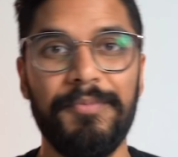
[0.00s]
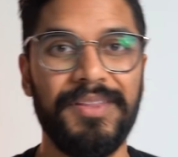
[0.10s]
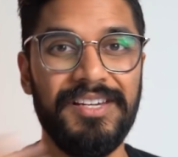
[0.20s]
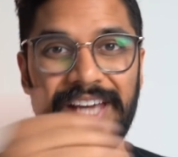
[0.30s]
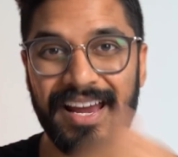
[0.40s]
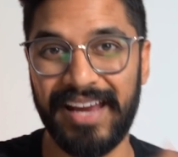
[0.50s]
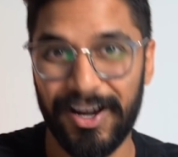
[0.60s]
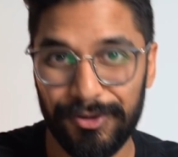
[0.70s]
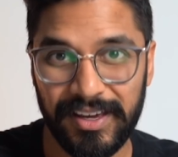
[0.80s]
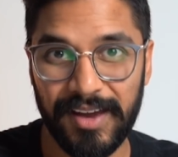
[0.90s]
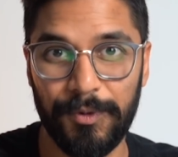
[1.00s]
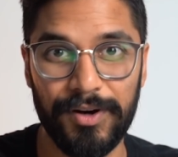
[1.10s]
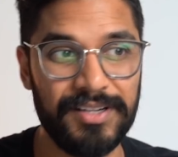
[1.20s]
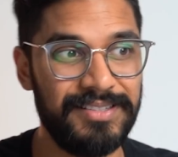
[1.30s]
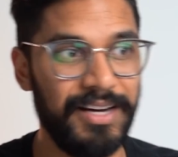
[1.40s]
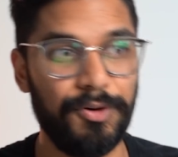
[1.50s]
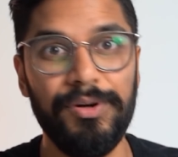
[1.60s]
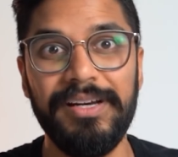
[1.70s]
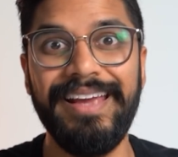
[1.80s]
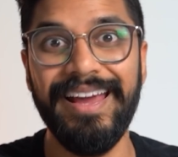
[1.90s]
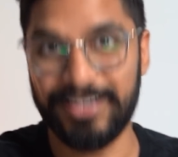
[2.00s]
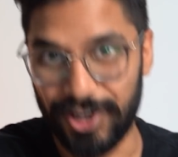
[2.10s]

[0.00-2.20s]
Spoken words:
but then you had healthcare workers that couldn't get